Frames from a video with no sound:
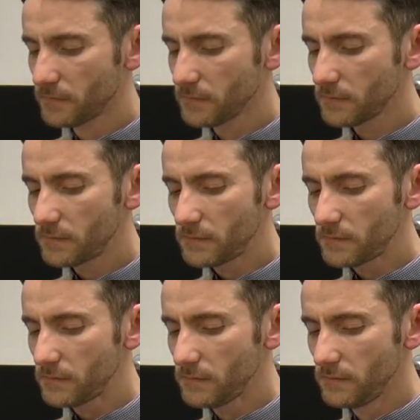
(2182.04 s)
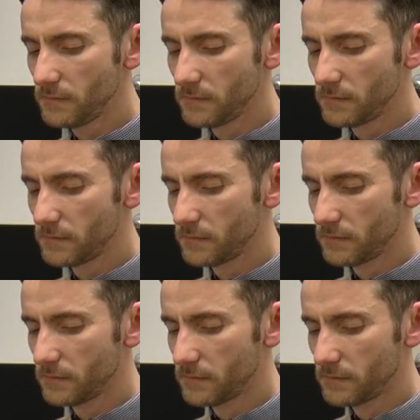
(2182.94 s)

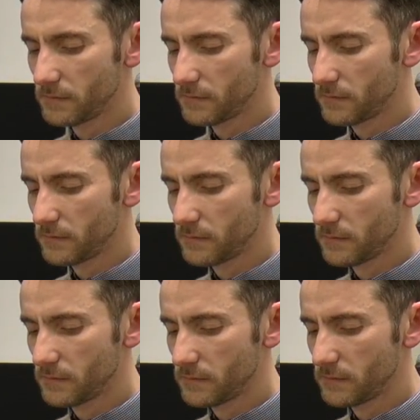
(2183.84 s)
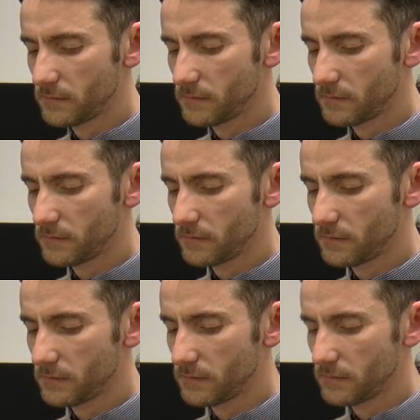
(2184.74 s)

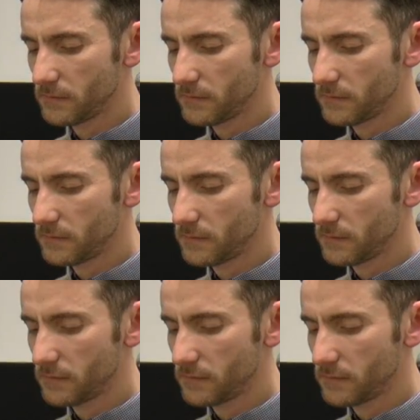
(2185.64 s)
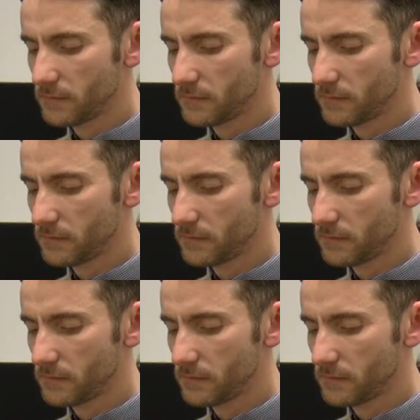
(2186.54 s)
Nobody speaks.